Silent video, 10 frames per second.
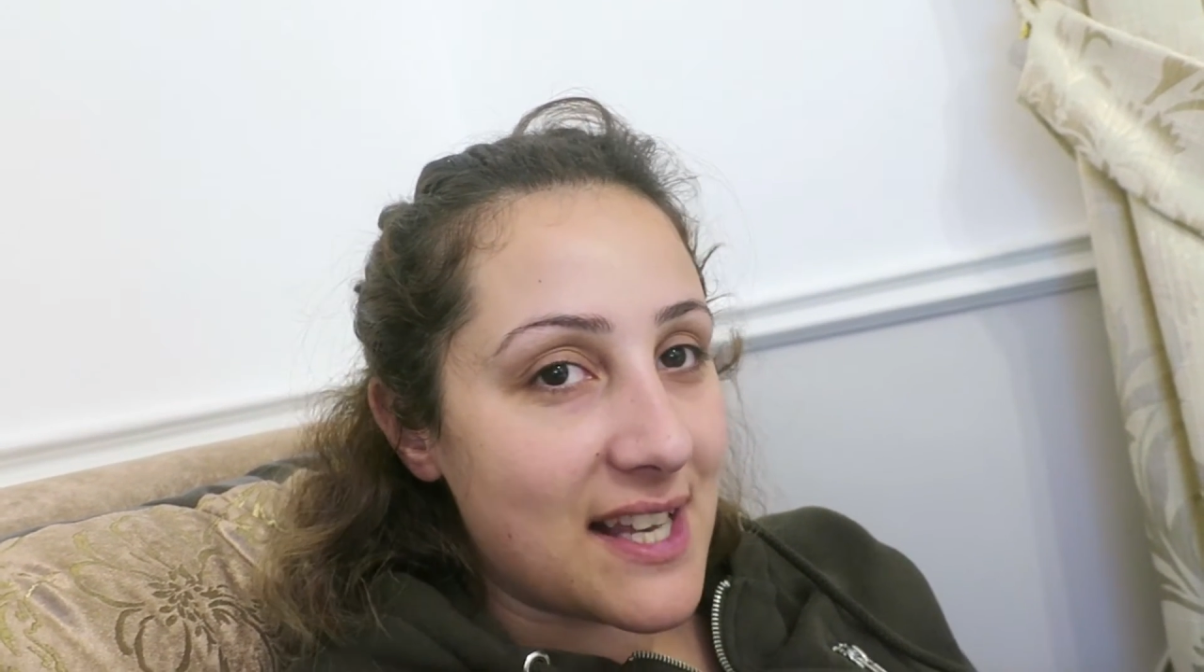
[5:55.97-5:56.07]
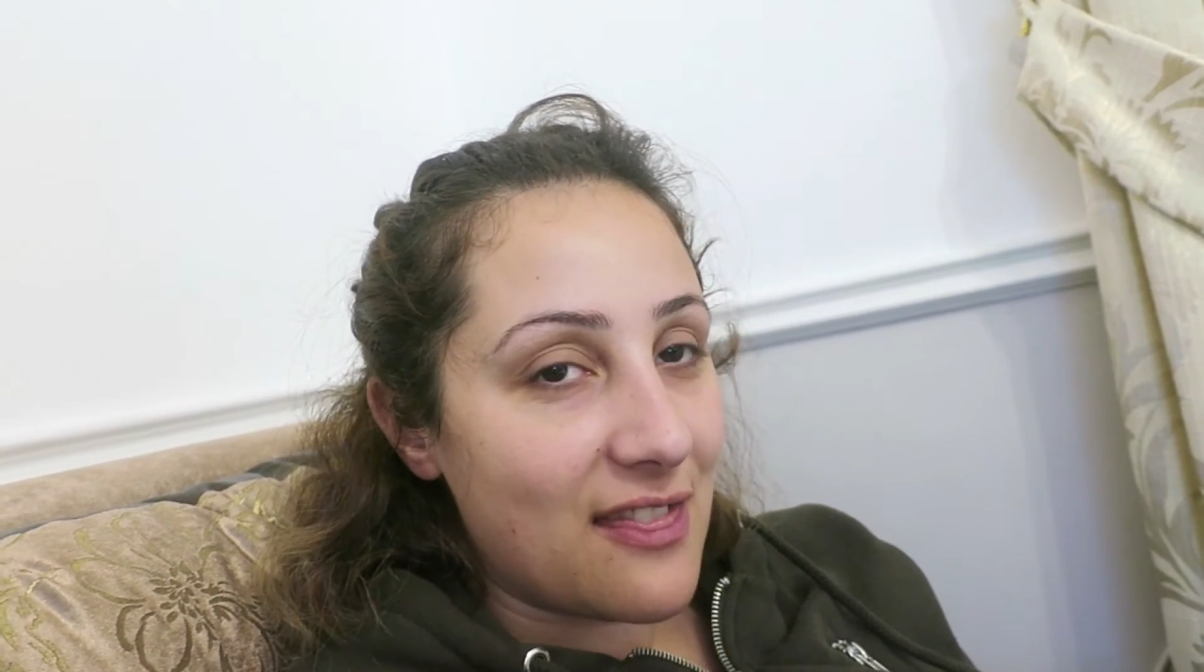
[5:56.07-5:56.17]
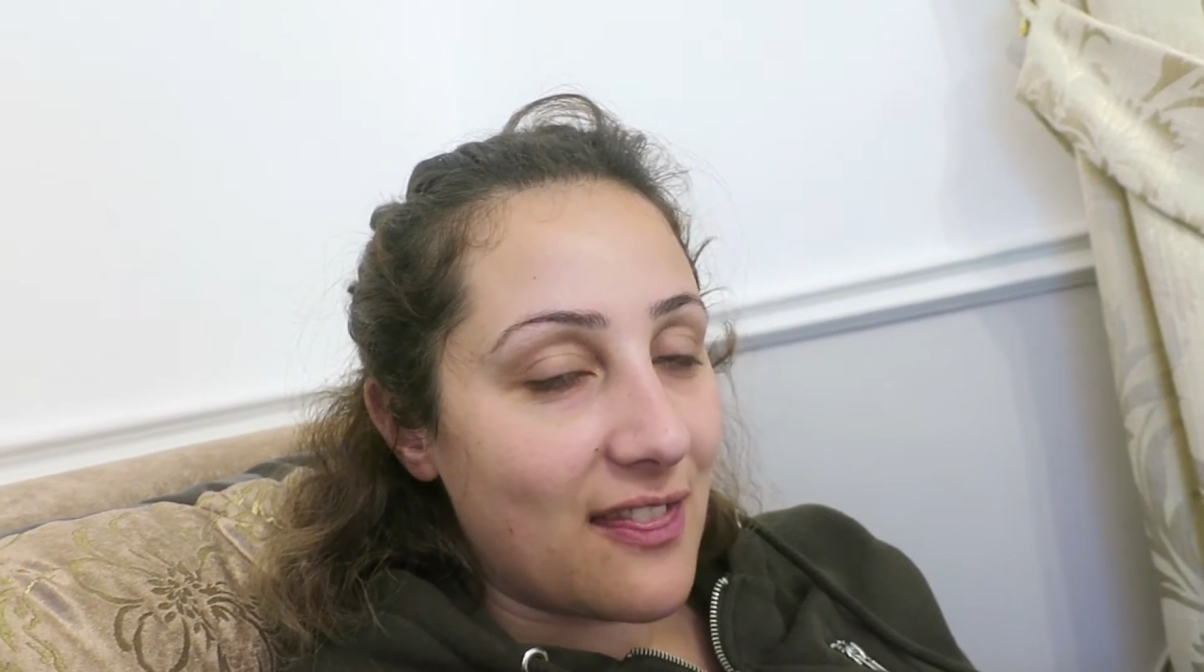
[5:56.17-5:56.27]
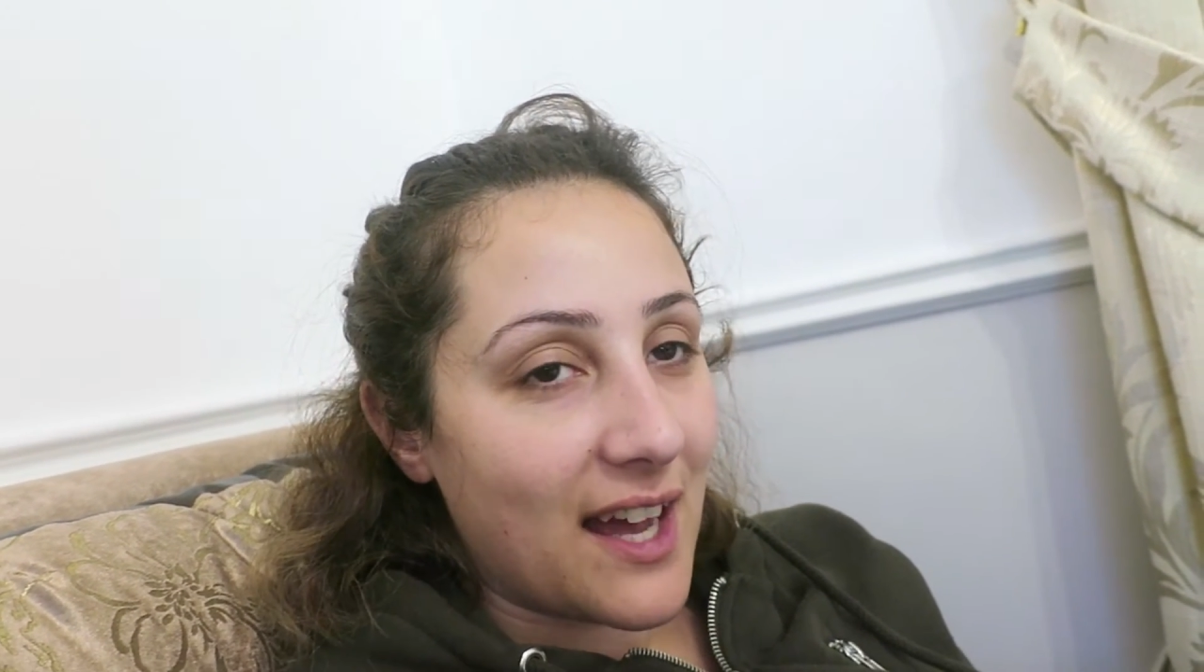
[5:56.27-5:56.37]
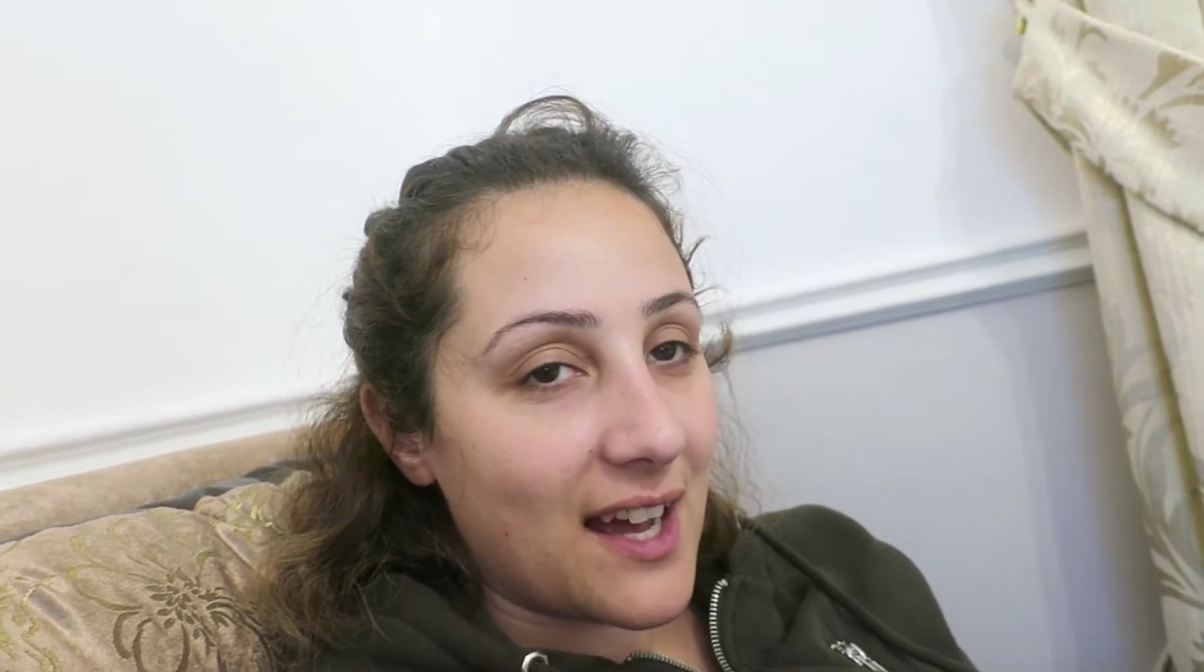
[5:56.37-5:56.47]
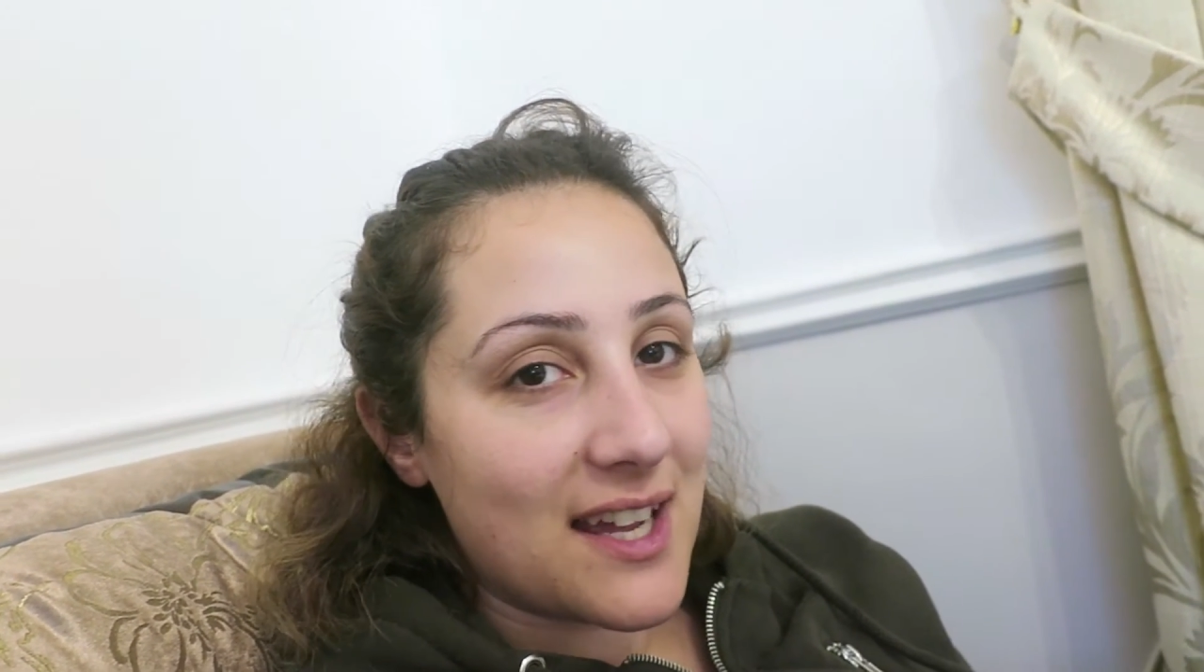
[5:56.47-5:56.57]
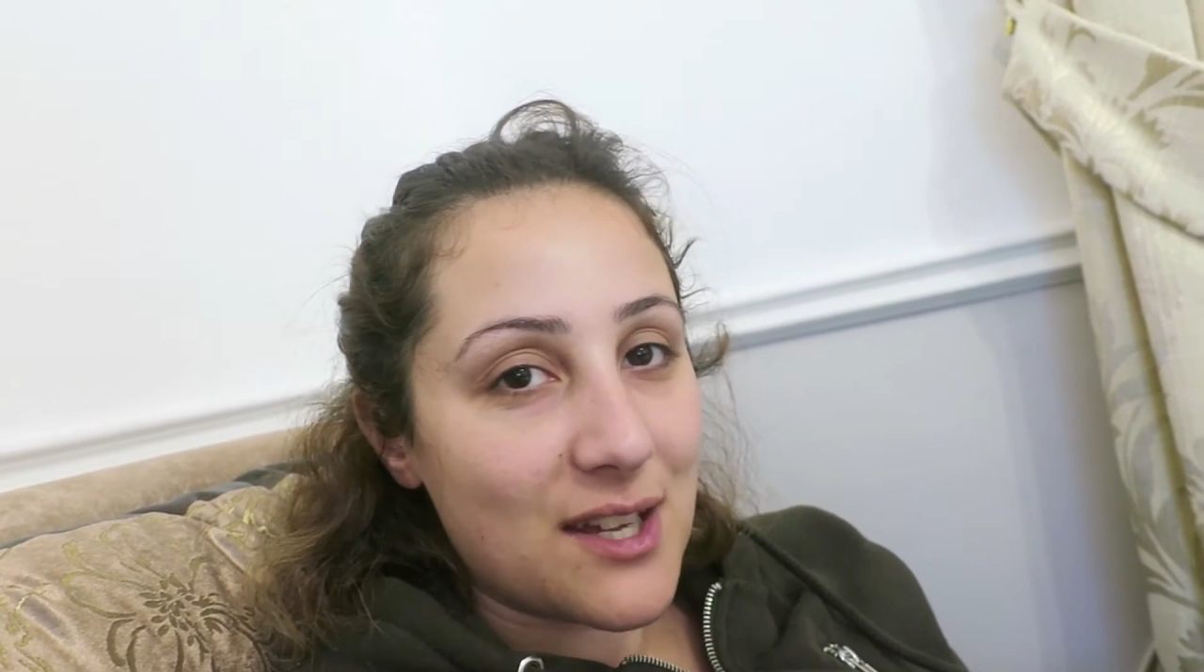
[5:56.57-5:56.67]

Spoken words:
and that